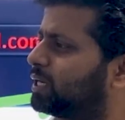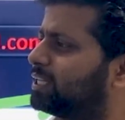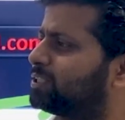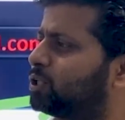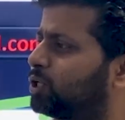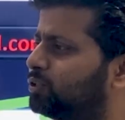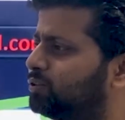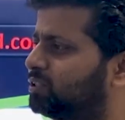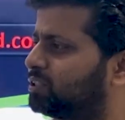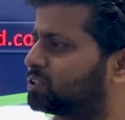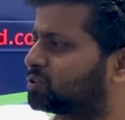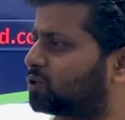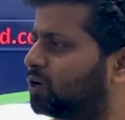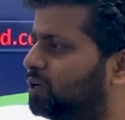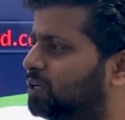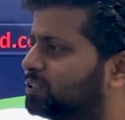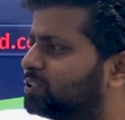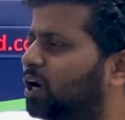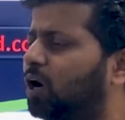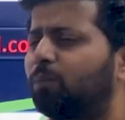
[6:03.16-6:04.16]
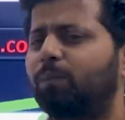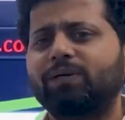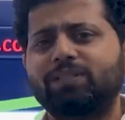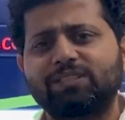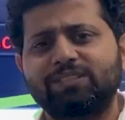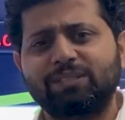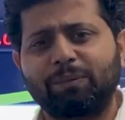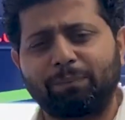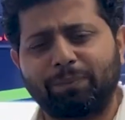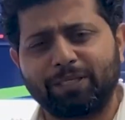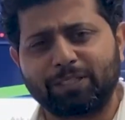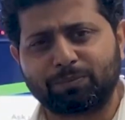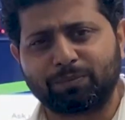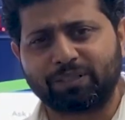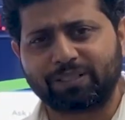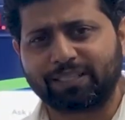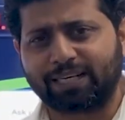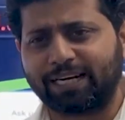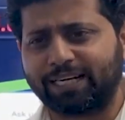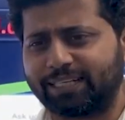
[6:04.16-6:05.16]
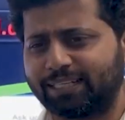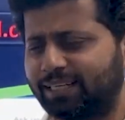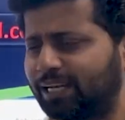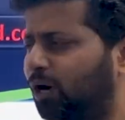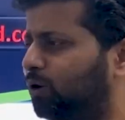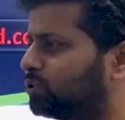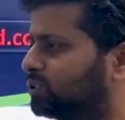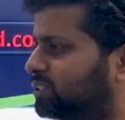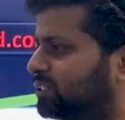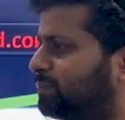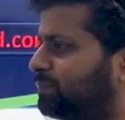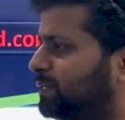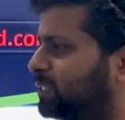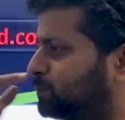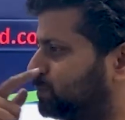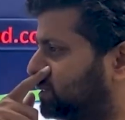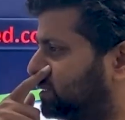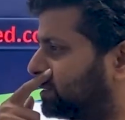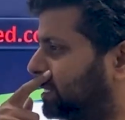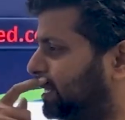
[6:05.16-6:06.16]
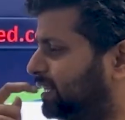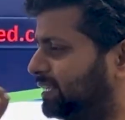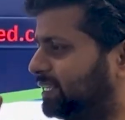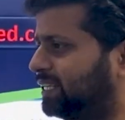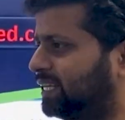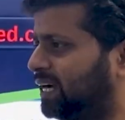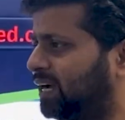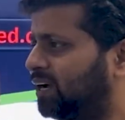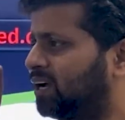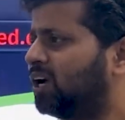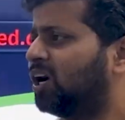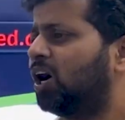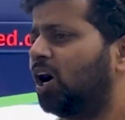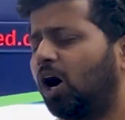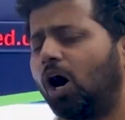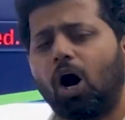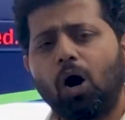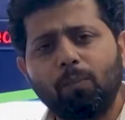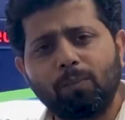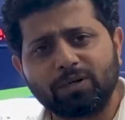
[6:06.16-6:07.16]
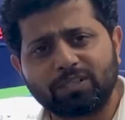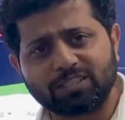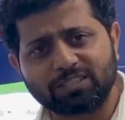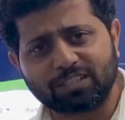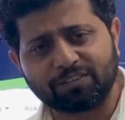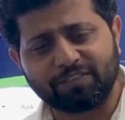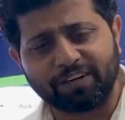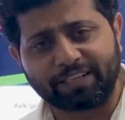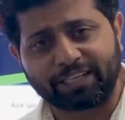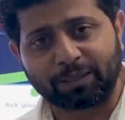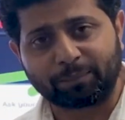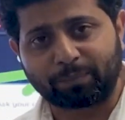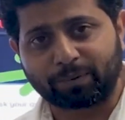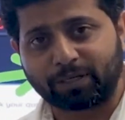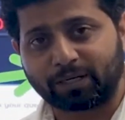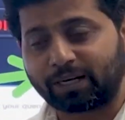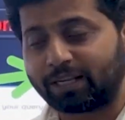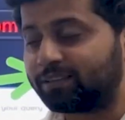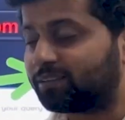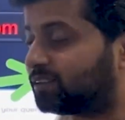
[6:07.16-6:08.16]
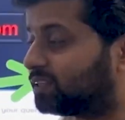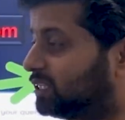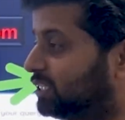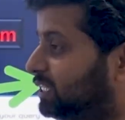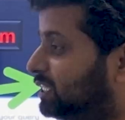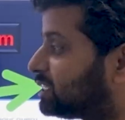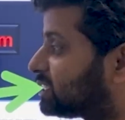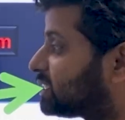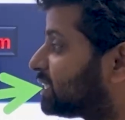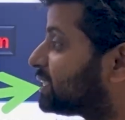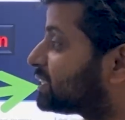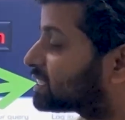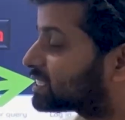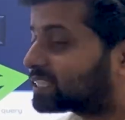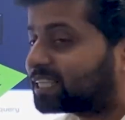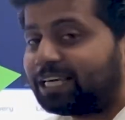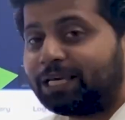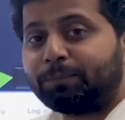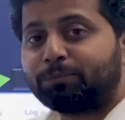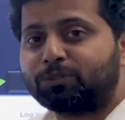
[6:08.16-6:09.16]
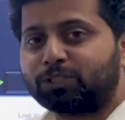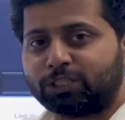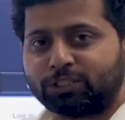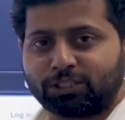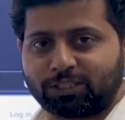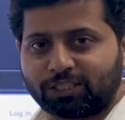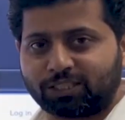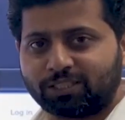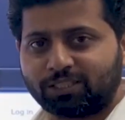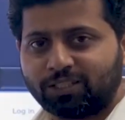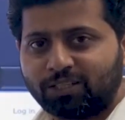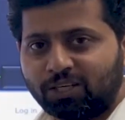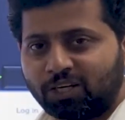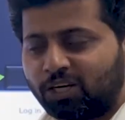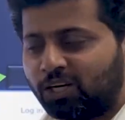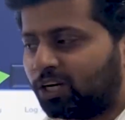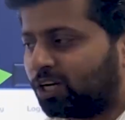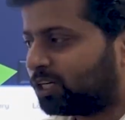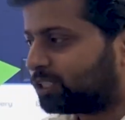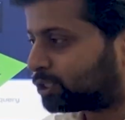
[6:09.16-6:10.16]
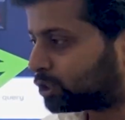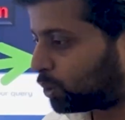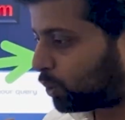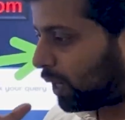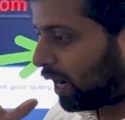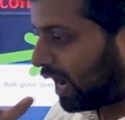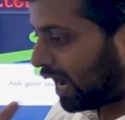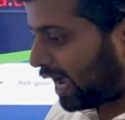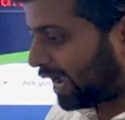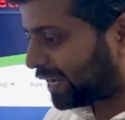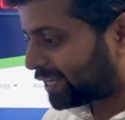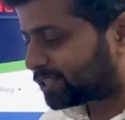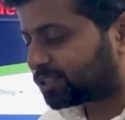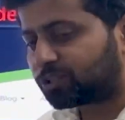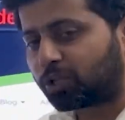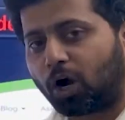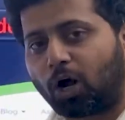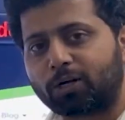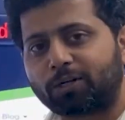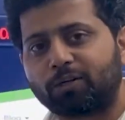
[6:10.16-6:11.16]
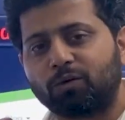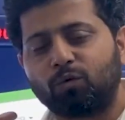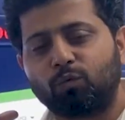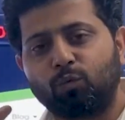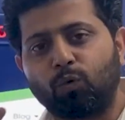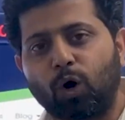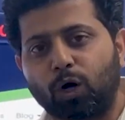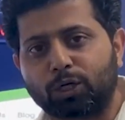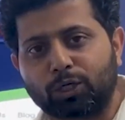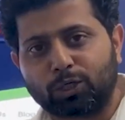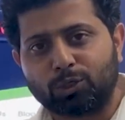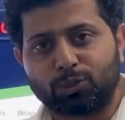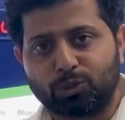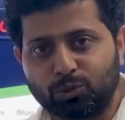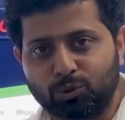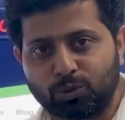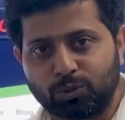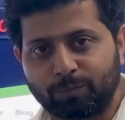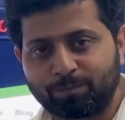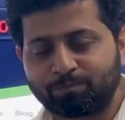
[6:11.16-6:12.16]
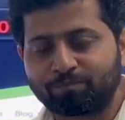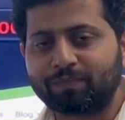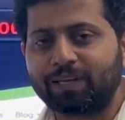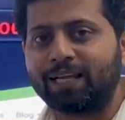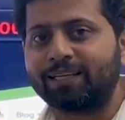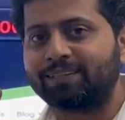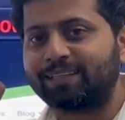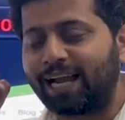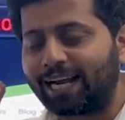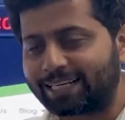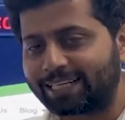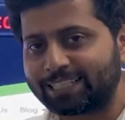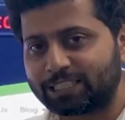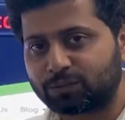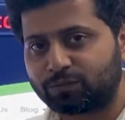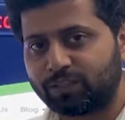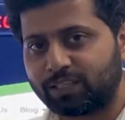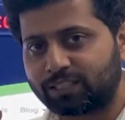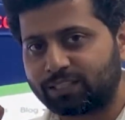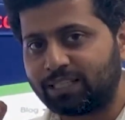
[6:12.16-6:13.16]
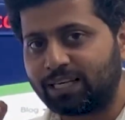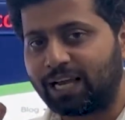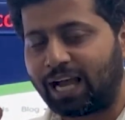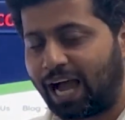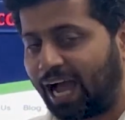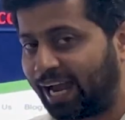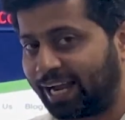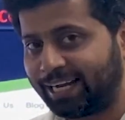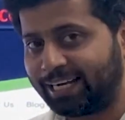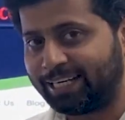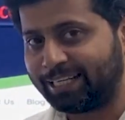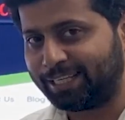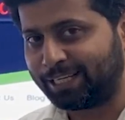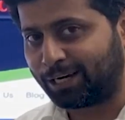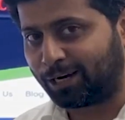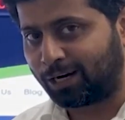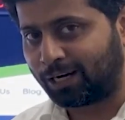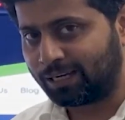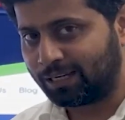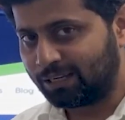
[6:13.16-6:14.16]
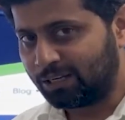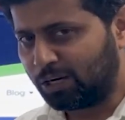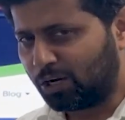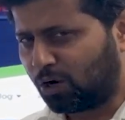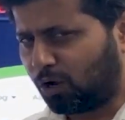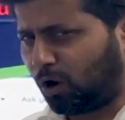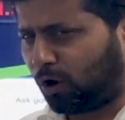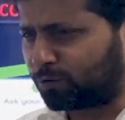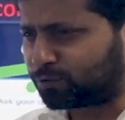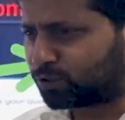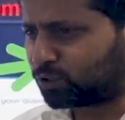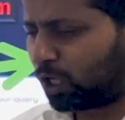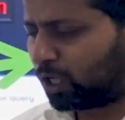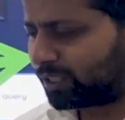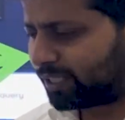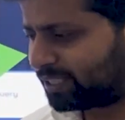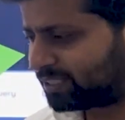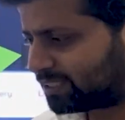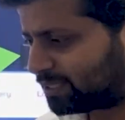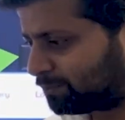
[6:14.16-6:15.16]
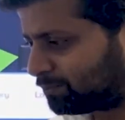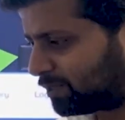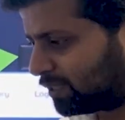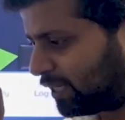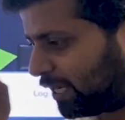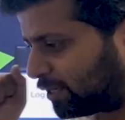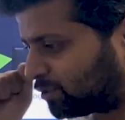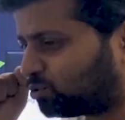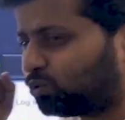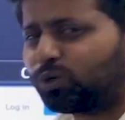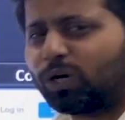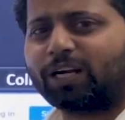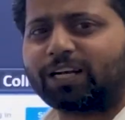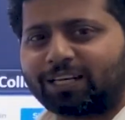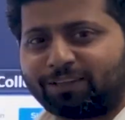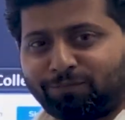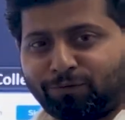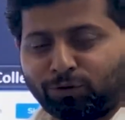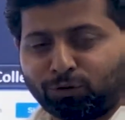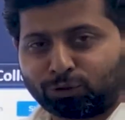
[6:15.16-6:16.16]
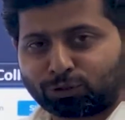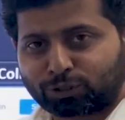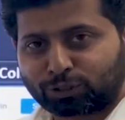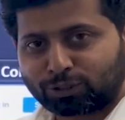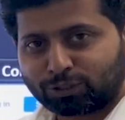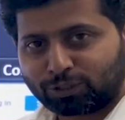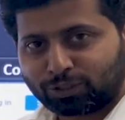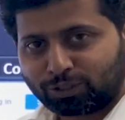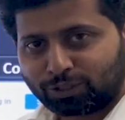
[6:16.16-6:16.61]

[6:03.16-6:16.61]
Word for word: I join this college? How much is the placement criteria? How much is the placement criteria? How much is the waiting period? And these things keep changing. So I thought what to do. And that is where the idea of starting something like Google reviews